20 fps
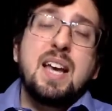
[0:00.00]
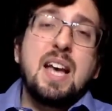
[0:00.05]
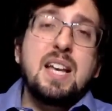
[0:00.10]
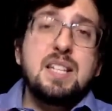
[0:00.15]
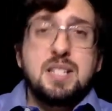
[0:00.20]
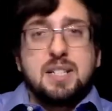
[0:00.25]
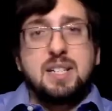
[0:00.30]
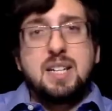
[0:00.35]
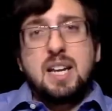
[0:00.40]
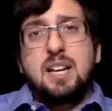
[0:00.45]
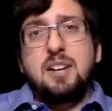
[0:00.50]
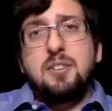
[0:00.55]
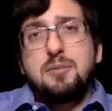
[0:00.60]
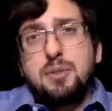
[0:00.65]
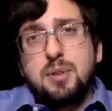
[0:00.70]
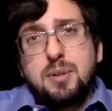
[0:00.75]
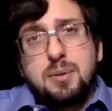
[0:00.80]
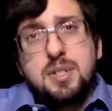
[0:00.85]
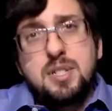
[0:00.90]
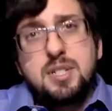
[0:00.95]
As a dating
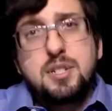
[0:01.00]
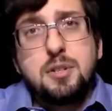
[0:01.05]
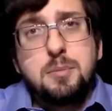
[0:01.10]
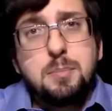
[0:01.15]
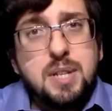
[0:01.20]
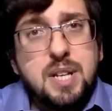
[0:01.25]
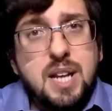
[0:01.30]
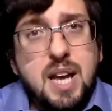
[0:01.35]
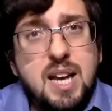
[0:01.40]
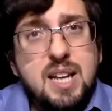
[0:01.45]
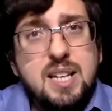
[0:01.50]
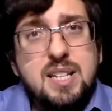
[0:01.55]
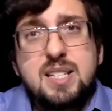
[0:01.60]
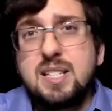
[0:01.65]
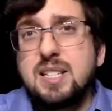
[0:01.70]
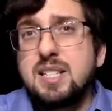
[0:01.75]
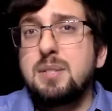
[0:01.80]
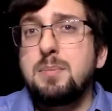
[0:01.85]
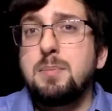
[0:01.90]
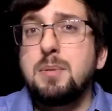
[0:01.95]
fragrance could be
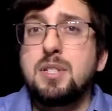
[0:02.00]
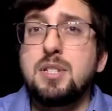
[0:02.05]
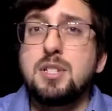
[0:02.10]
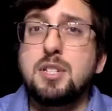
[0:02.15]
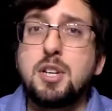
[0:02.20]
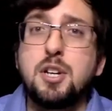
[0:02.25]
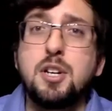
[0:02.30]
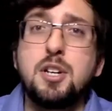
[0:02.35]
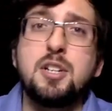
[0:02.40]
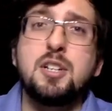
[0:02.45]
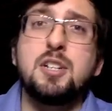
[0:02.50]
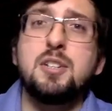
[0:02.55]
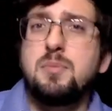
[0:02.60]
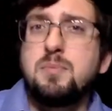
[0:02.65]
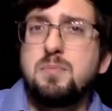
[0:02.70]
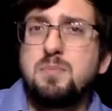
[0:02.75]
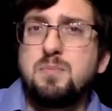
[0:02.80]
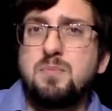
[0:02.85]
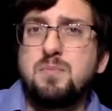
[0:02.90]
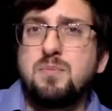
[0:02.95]
nice, it smells good.
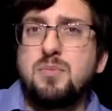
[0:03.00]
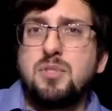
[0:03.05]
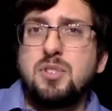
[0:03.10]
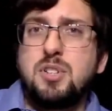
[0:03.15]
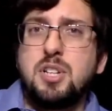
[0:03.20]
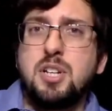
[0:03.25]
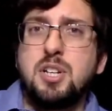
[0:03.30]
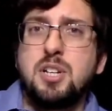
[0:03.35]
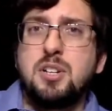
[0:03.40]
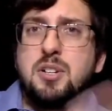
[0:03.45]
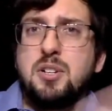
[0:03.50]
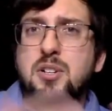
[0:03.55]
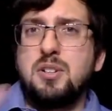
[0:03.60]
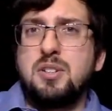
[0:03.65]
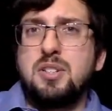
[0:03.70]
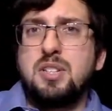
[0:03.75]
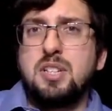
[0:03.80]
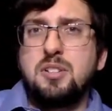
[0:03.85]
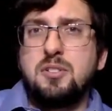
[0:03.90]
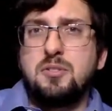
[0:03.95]
The
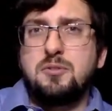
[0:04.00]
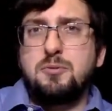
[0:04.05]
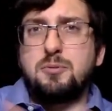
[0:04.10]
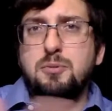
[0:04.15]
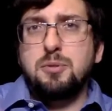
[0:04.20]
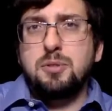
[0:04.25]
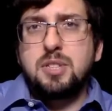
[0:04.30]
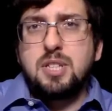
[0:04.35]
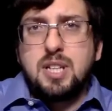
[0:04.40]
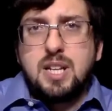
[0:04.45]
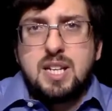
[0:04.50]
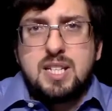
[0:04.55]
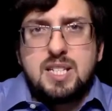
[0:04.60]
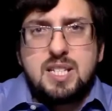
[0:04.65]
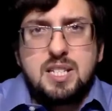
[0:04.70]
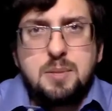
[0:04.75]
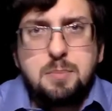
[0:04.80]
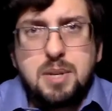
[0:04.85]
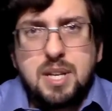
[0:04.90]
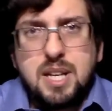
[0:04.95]
little
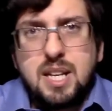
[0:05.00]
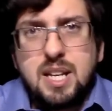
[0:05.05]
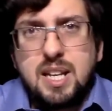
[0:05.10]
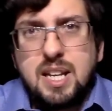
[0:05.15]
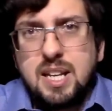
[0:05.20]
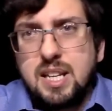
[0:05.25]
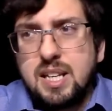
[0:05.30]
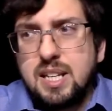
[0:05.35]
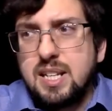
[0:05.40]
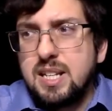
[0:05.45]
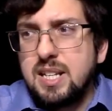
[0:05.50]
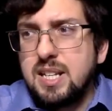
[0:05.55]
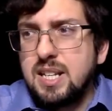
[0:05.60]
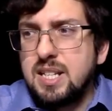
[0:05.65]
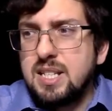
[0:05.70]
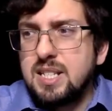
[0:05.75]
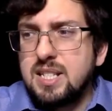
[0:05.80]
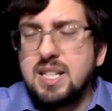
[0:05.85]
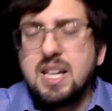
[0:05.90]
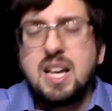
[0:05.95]
fruitiness in the beginning,
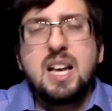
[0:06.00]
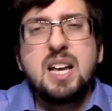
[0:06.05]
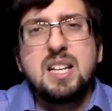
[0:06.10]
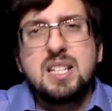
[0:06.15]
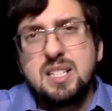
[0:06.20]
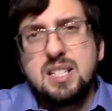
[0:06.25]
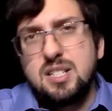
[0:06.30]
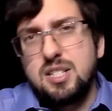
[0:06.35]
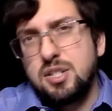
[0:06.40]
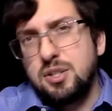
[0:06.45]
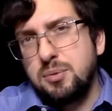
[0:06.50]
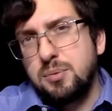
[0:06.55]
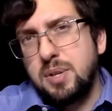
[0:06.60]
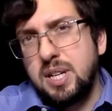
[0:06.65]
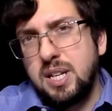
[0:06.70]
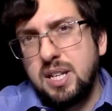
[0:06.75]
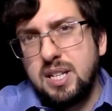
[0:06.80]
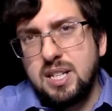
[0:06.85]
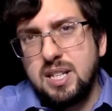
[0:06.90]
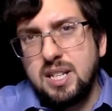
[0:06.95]
it's nice, it's
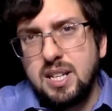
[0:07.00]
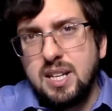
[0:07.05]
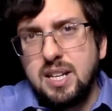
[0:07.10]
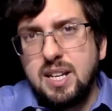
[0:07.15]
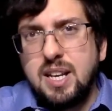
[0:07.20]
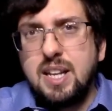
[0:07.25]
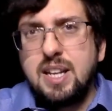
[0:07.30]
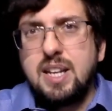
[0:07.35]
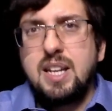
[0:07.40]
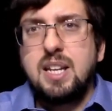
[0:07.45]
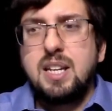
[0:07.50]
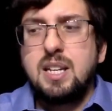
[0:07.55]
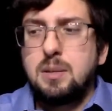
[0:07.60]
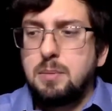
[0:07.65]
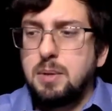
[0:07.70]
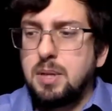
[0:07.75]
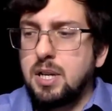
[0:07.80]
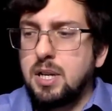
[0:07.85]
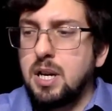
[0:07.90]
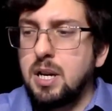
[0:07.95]
sweet, and then
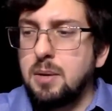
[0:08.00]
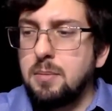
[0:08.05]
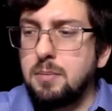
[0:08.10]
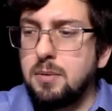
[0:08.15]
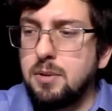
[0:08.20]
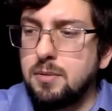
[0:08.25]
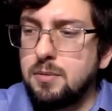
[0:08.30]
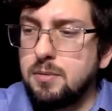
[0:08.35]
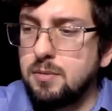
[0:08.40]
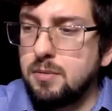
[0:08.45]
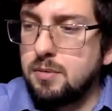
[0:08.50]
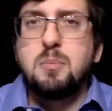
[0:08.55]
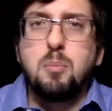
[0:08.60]
it become